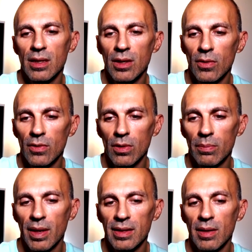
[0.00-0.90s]
euro,
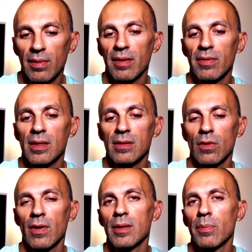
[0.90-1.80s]
but I believe it is
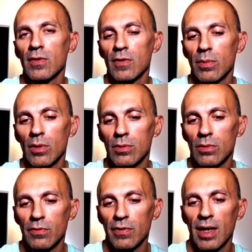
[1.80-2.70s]
already possible
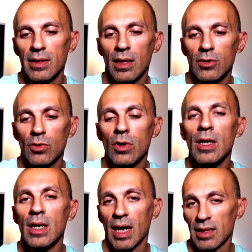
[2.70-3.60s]
to find the shoe
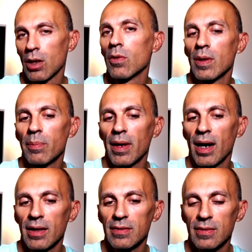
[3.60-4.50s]
at a lower
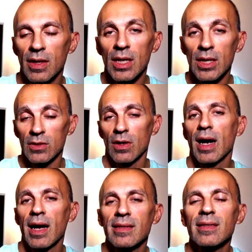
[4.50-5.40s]
price. So
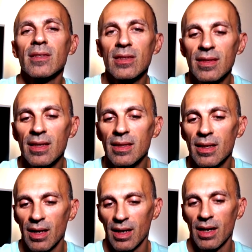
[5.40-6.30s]
guys, this is it.
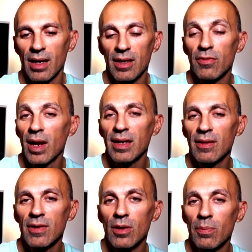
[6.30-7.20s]
If you like
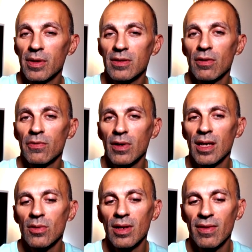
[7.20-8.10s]
the video, please don't
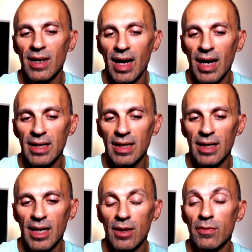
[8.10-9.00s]
forget to leave a like.
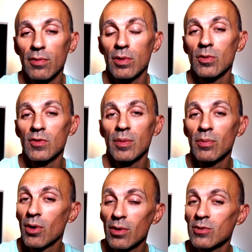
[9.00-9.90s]
If you want to see
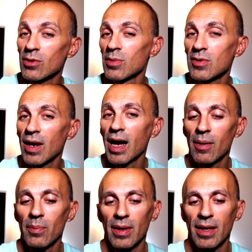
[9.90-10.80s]
more,
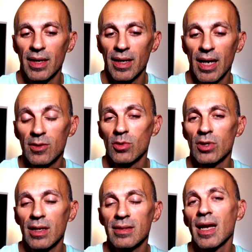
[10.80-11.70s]
subscribe. As
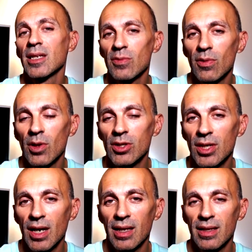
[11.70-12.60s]
usual, thanks for
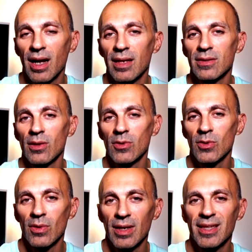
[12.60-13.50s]
watching, and I'll see you
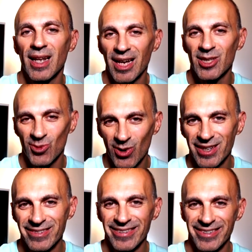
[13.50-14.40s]
soon in the next one.